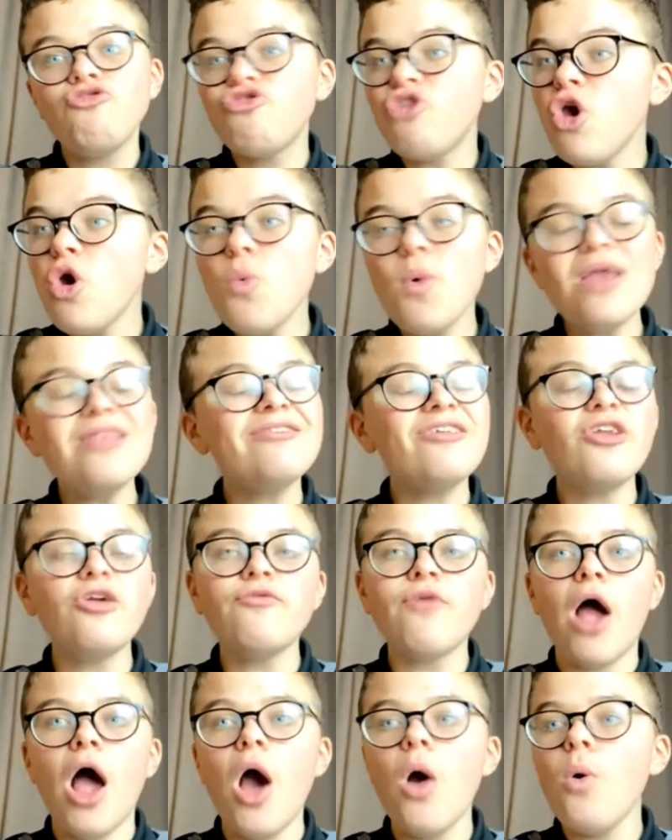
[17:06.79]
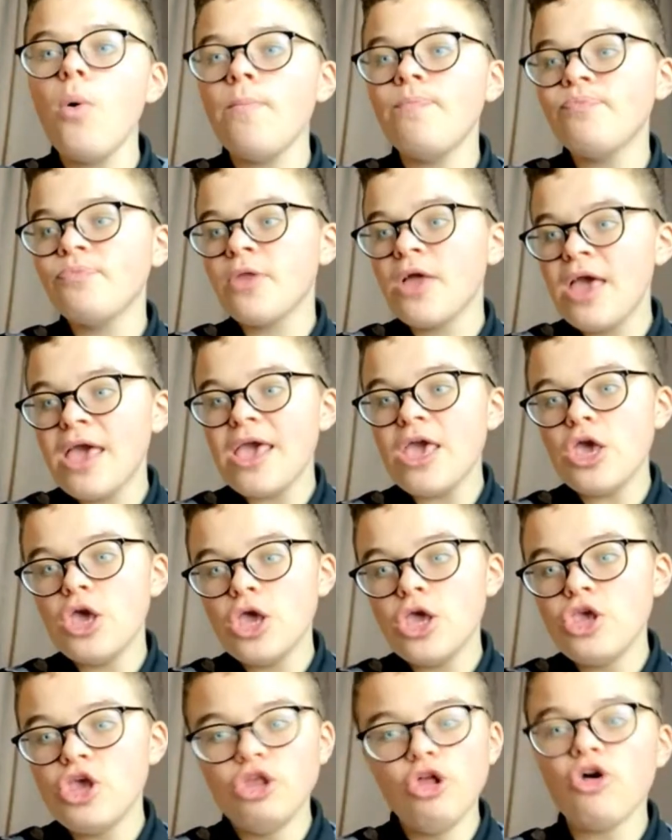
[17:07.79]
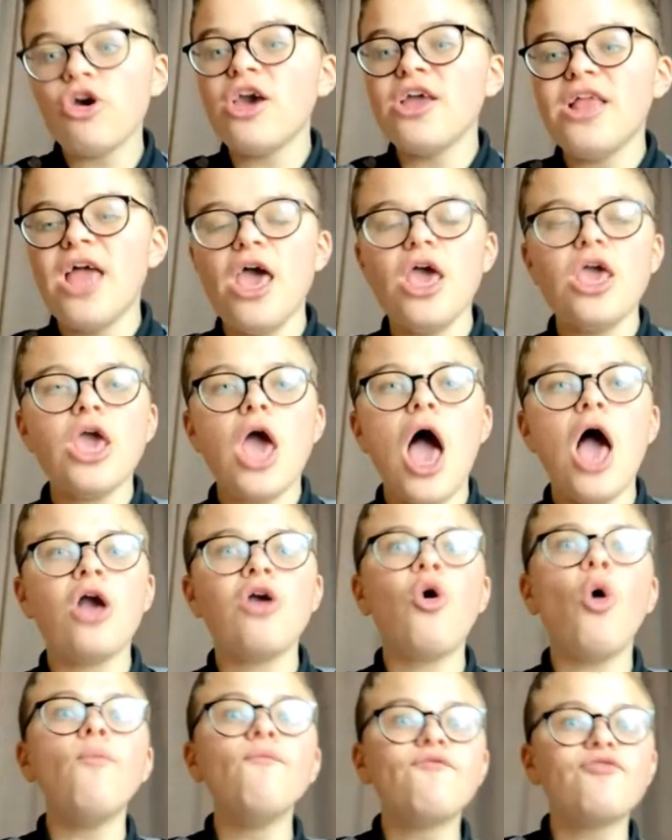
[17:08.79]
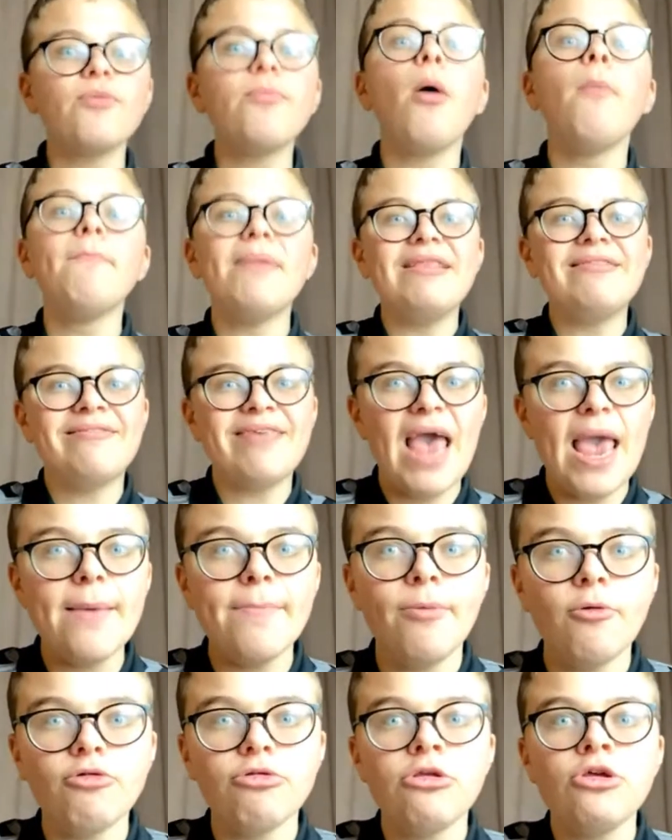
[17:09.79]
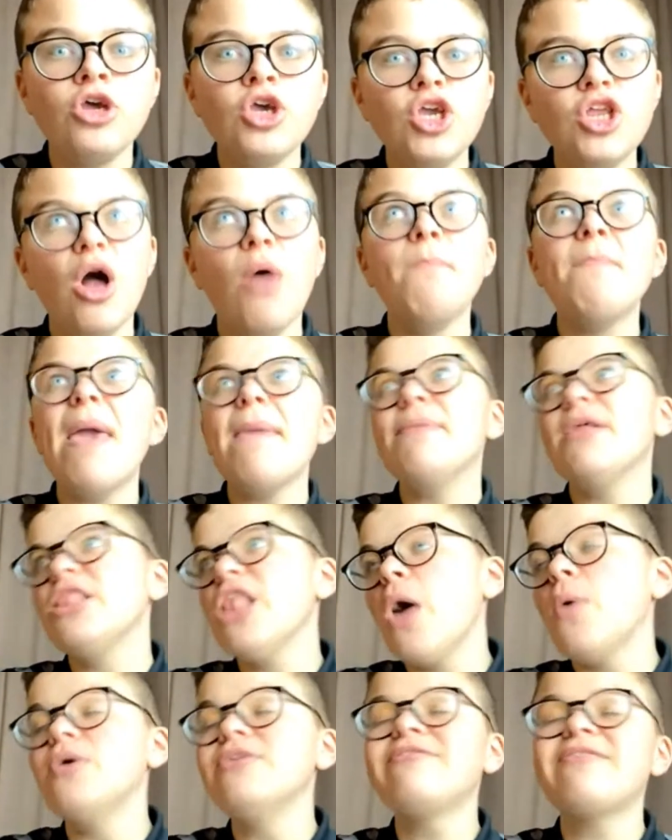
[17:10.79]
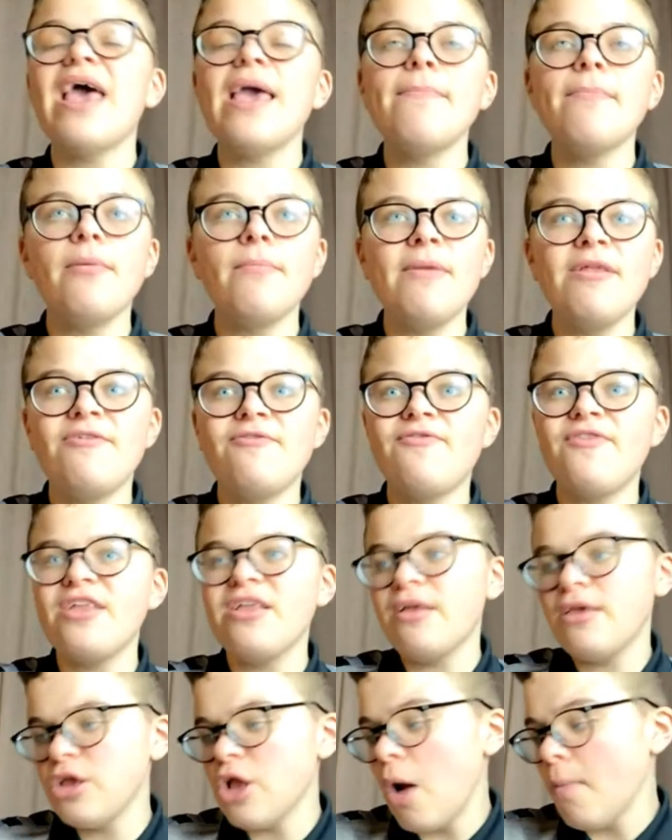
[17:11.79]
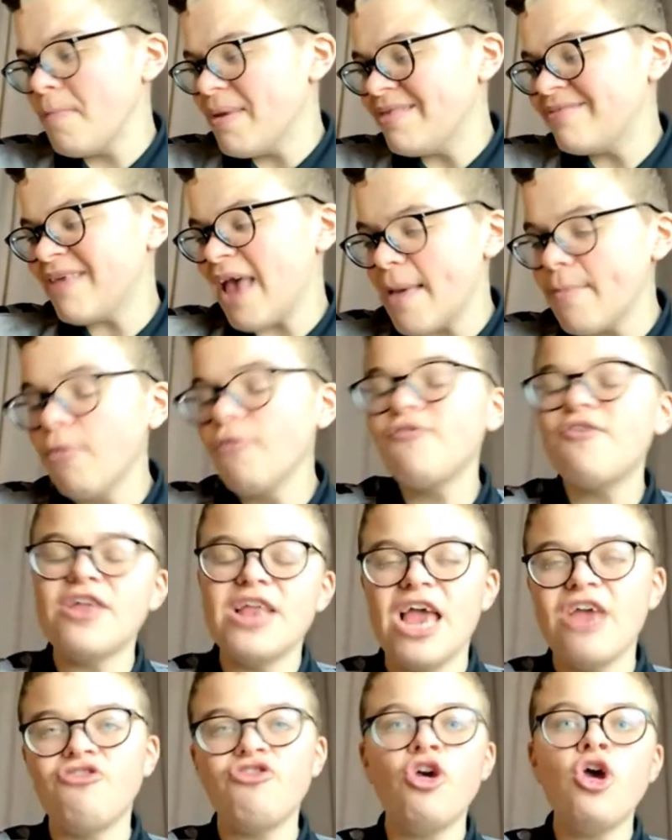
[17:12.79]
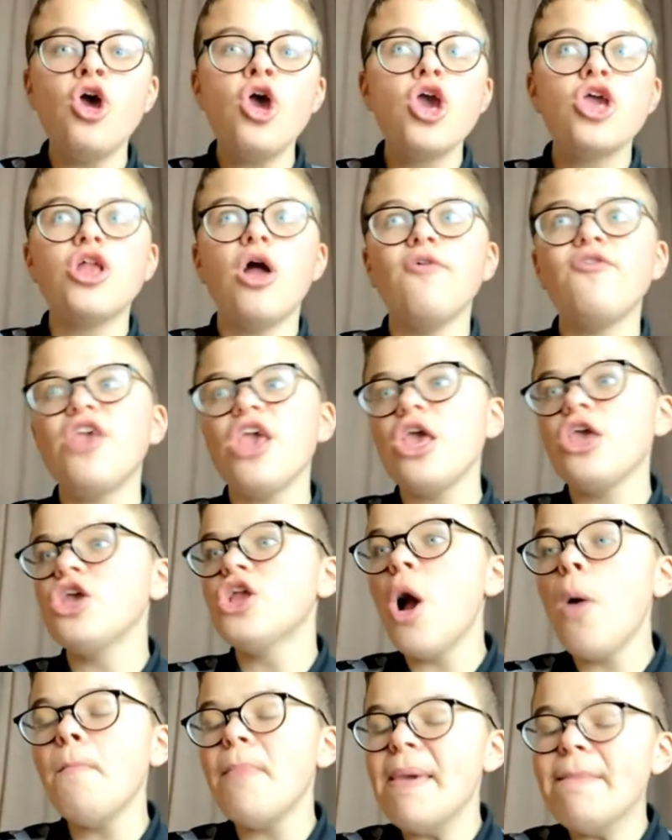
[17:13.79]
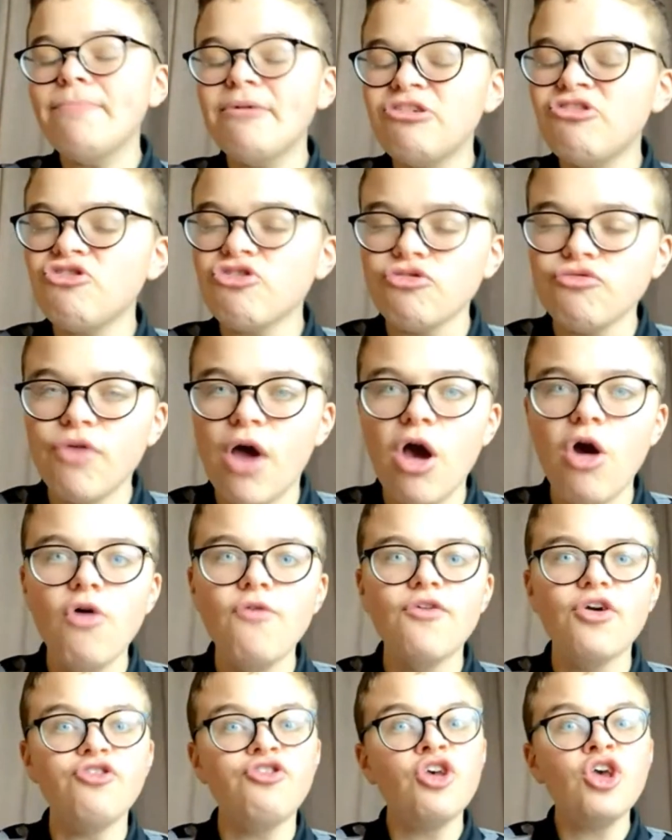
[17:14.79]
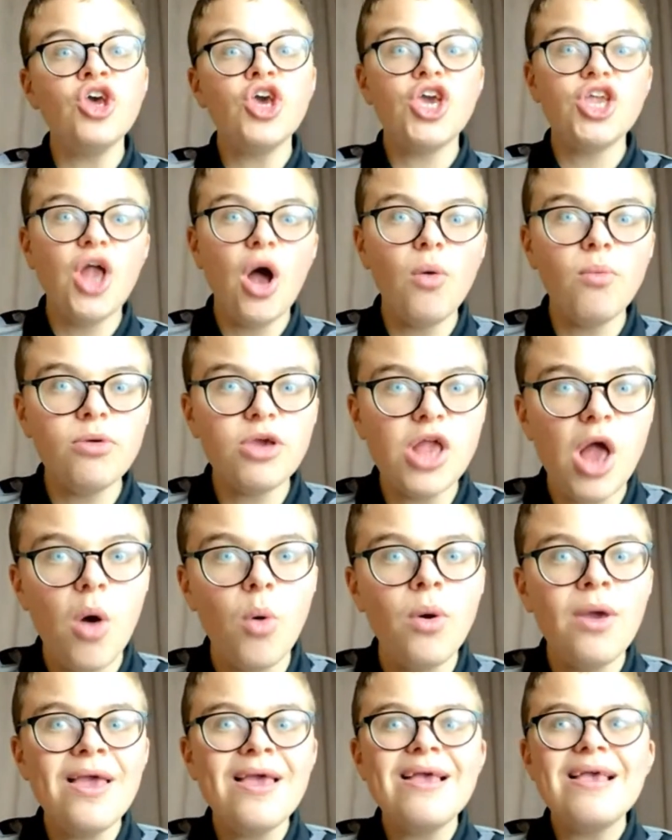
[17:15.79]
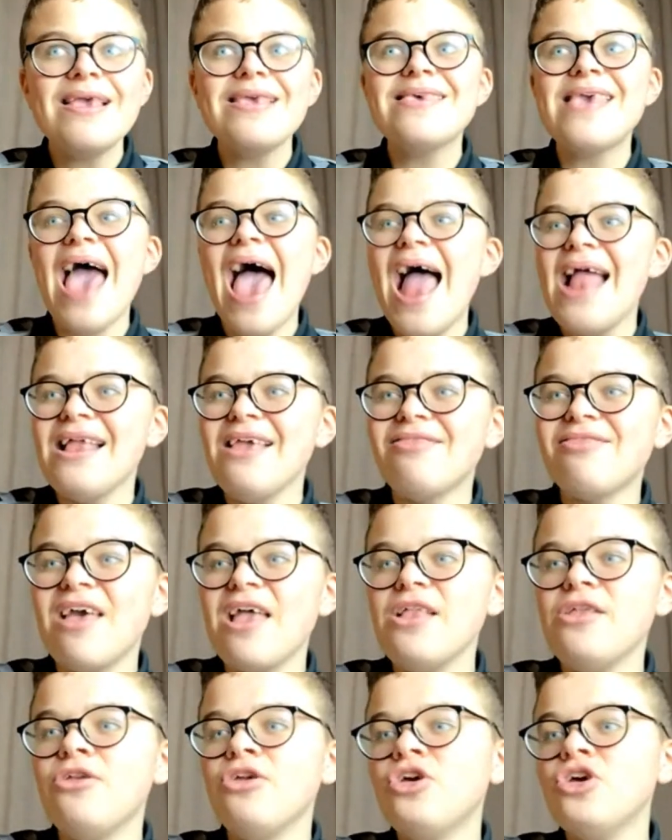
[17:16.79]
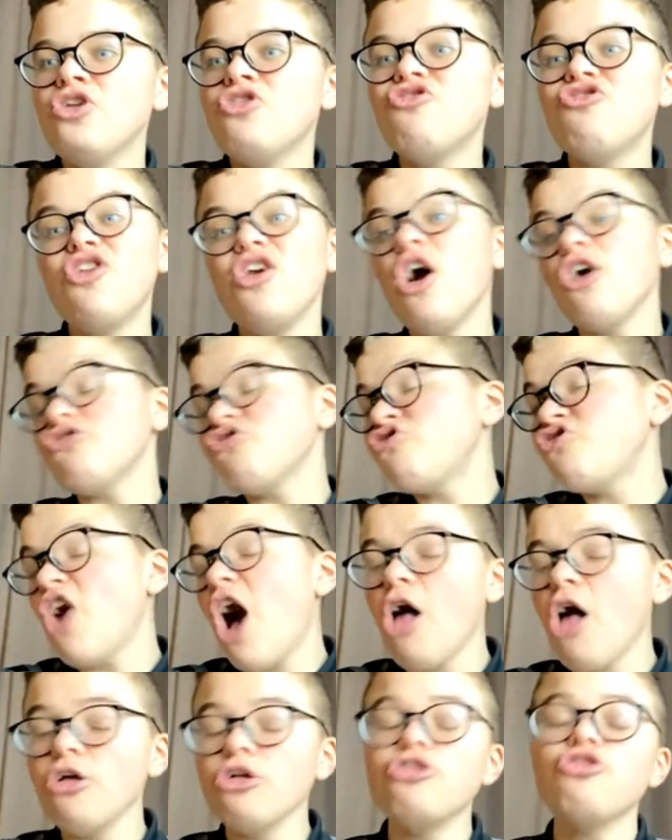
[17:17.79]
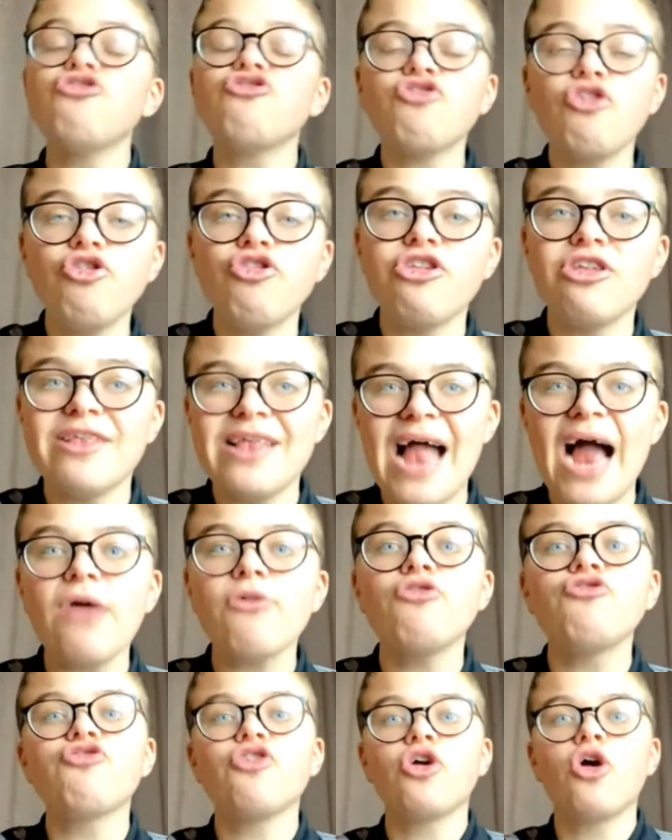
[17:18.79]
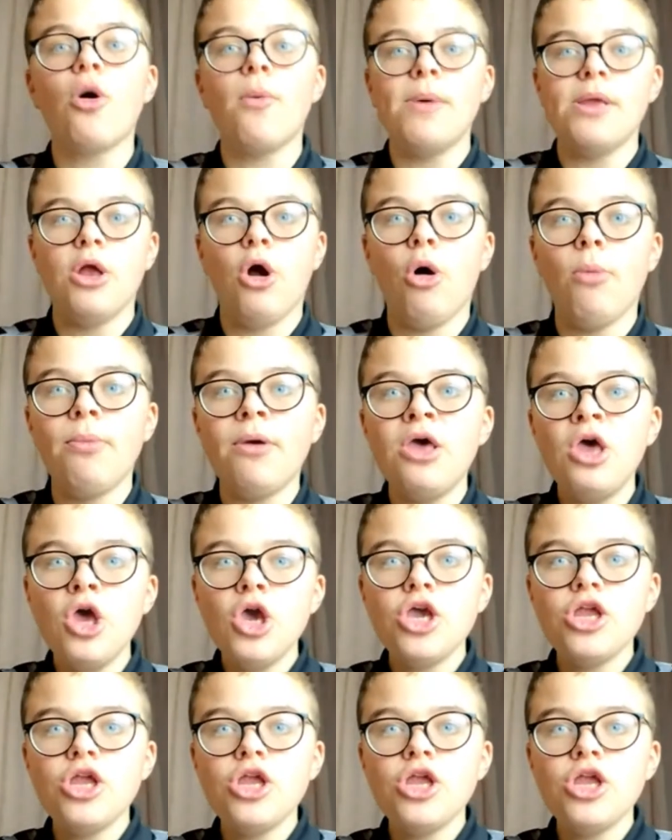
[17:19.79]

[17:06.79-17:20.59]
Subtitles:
2 wins in a row, you're looking at a comfortable mid-table, you know, maybe lower table, mid-table finish. You know, you don't beat Bristol Rovers, you don't, you know, get anything, because you've got Charlton, Sunderland and Accrington coming up.